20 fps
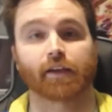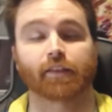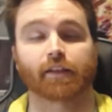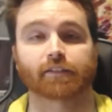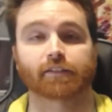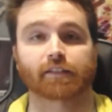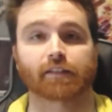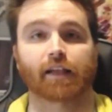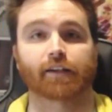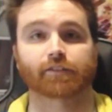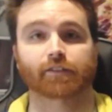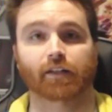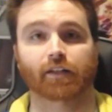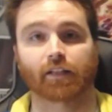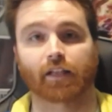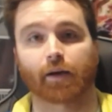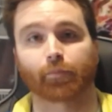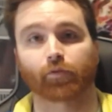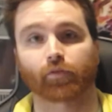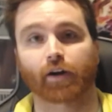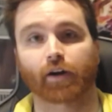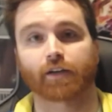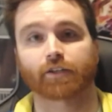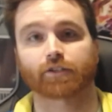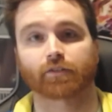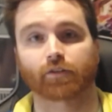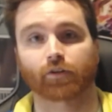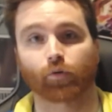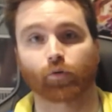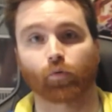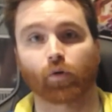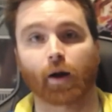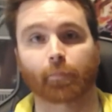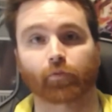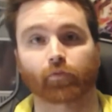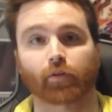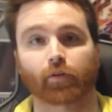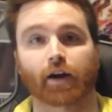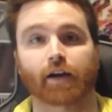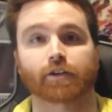This allows collaboration,
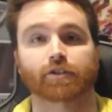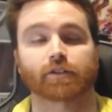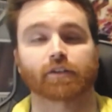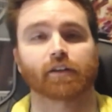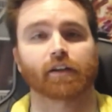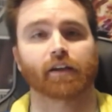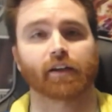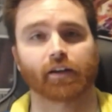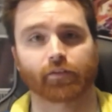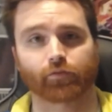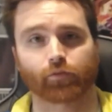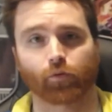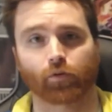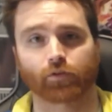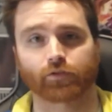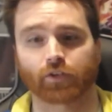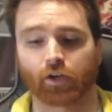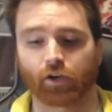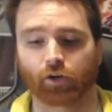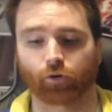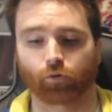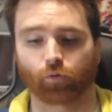cooperation, and of course,